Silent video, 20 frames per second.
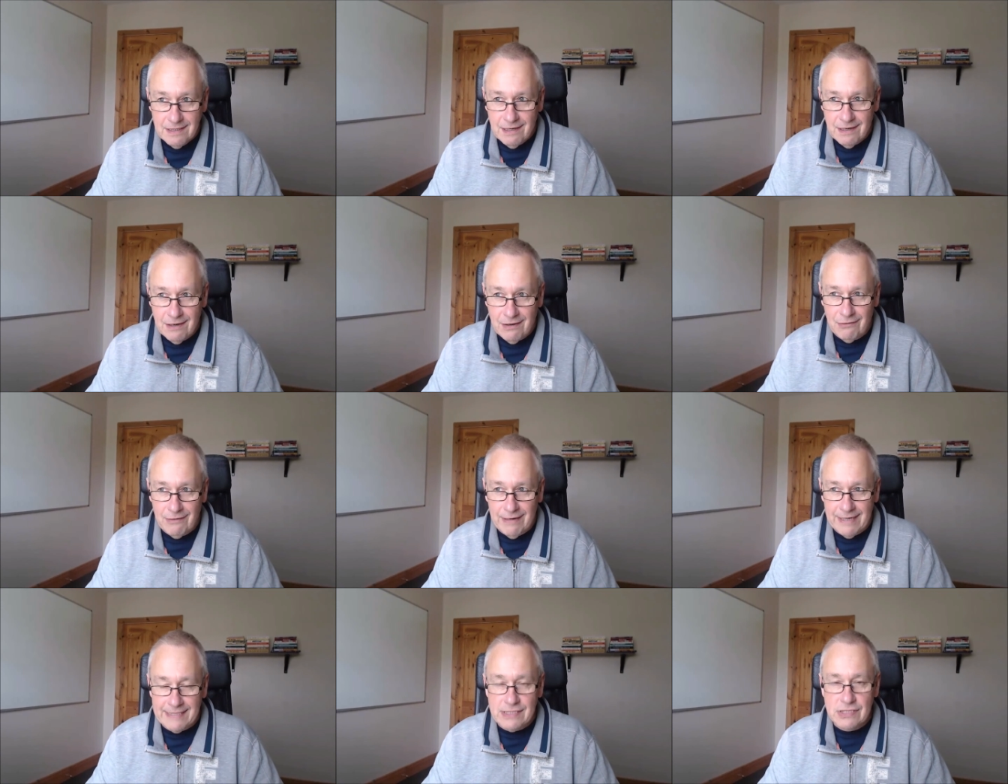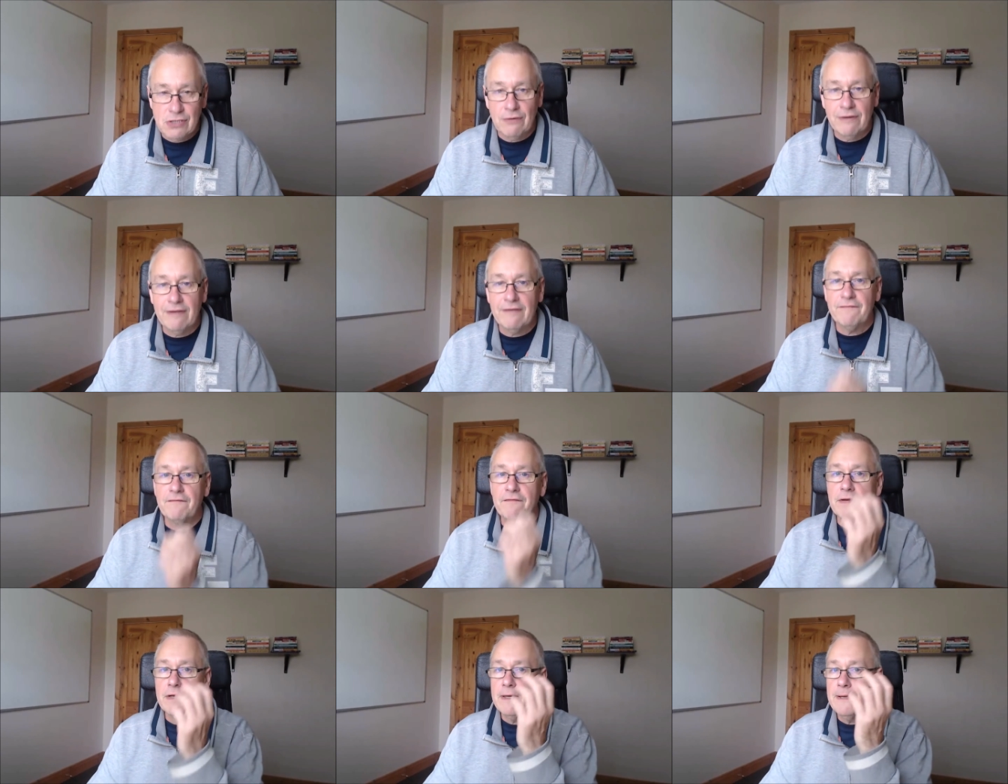All right, so if
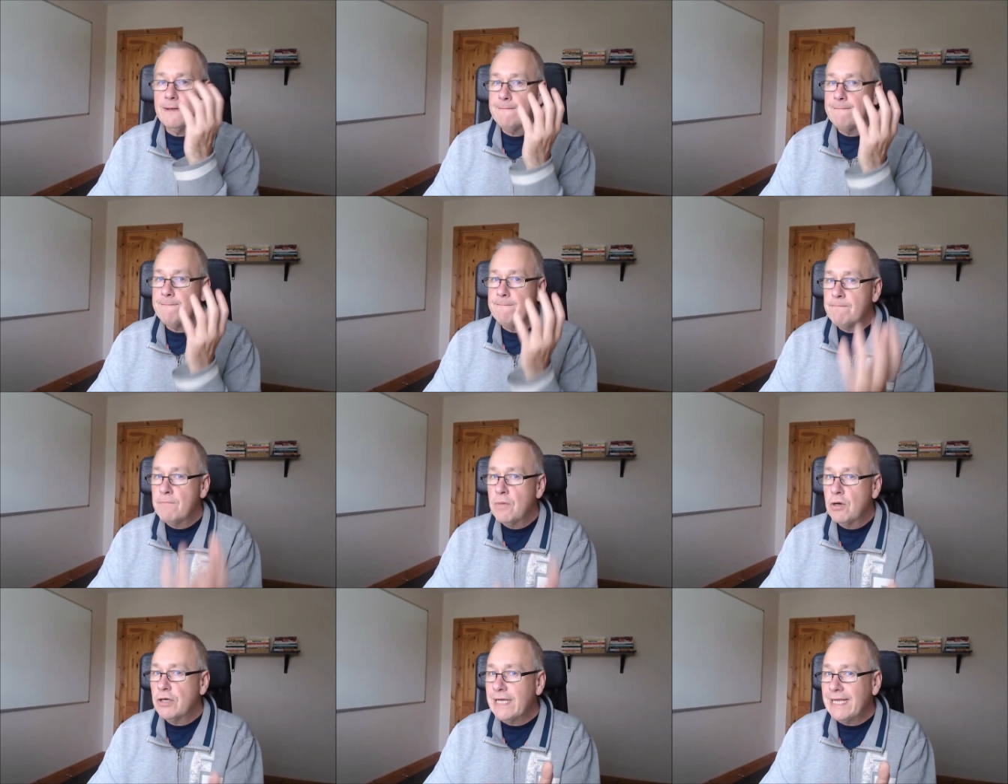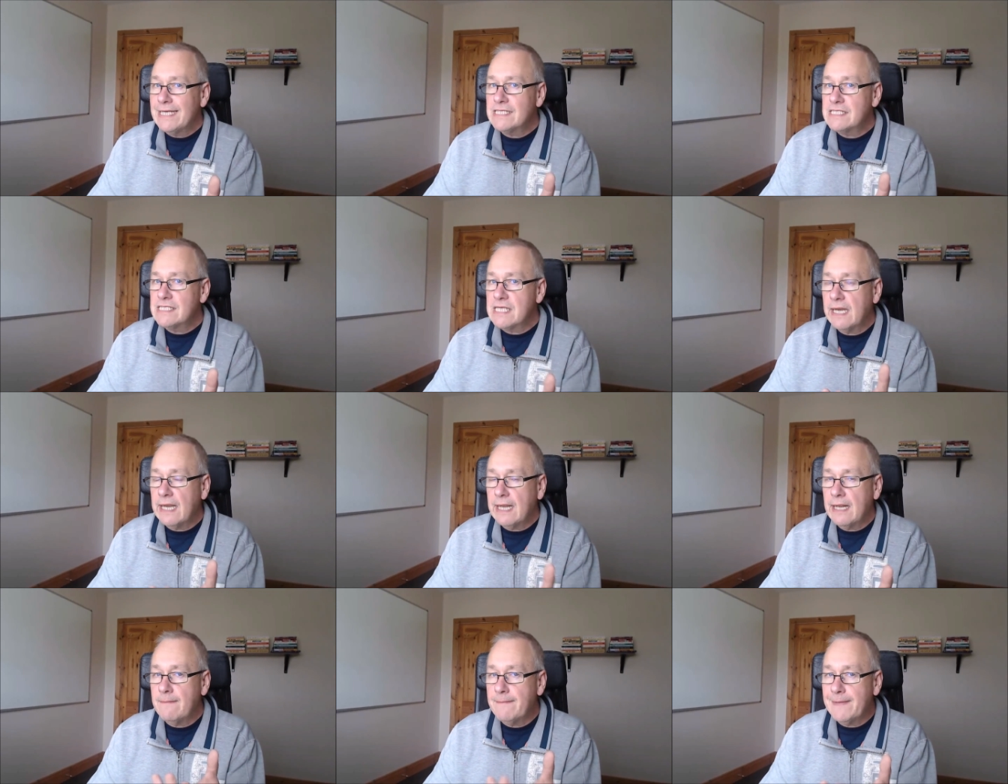money is a
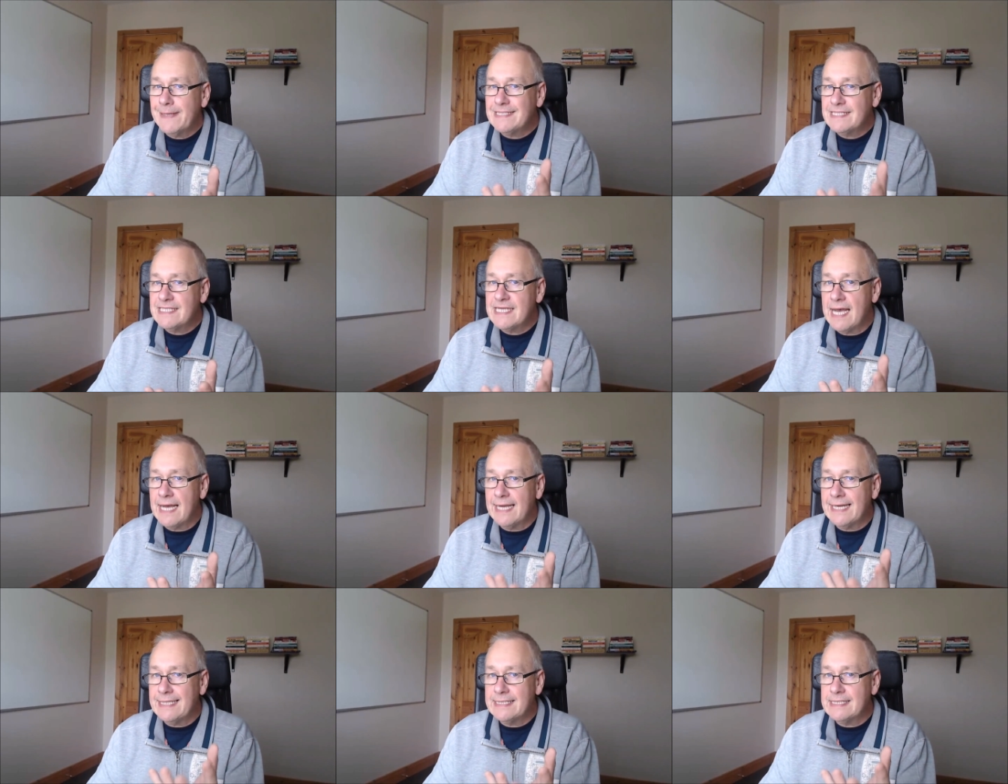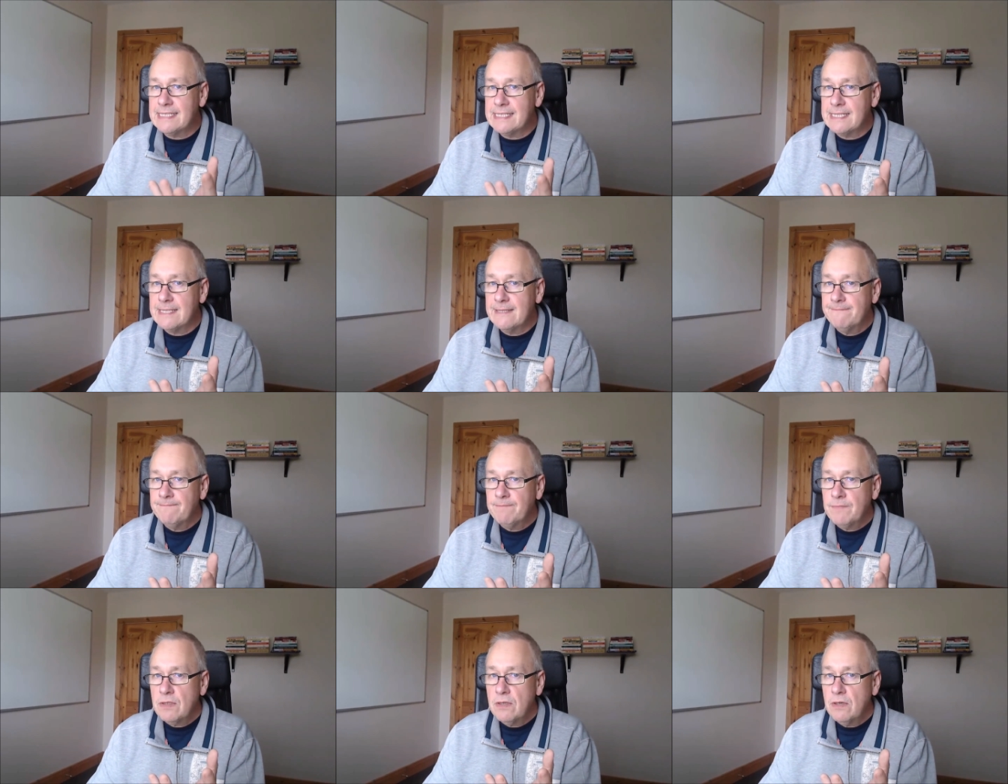little bit tight,
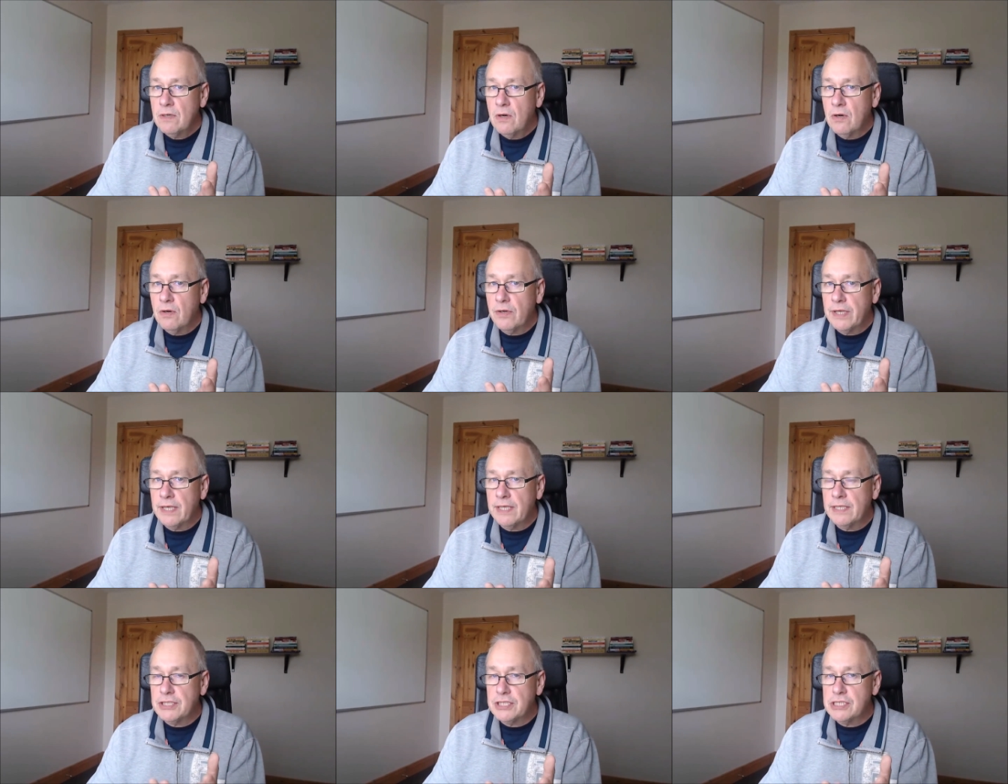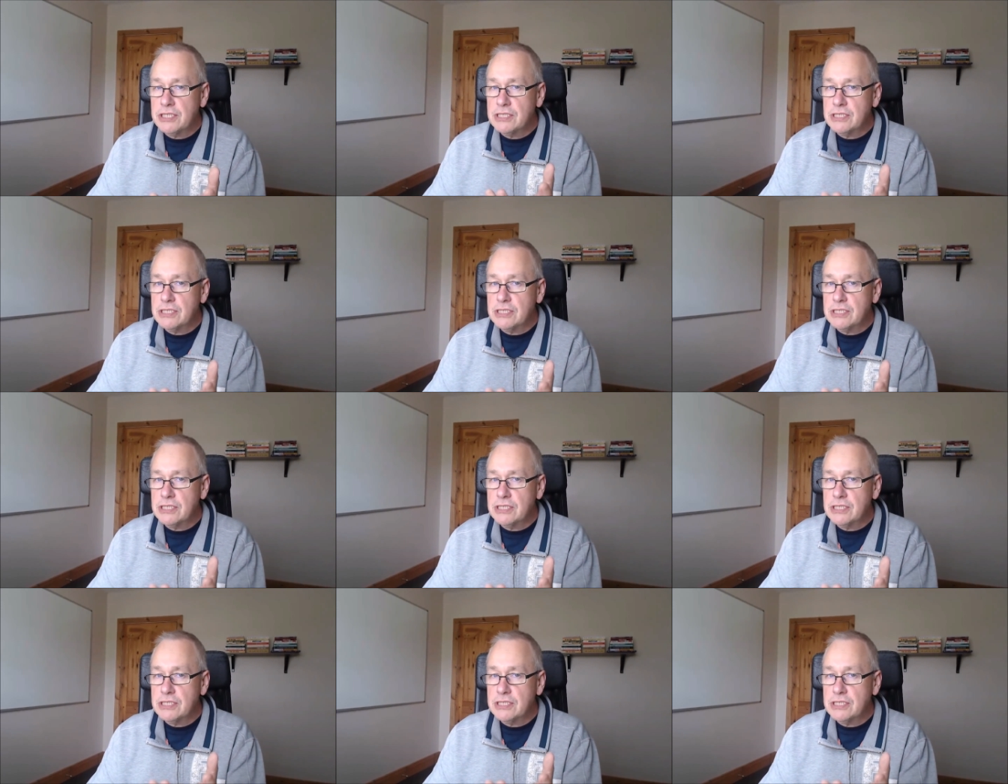or you're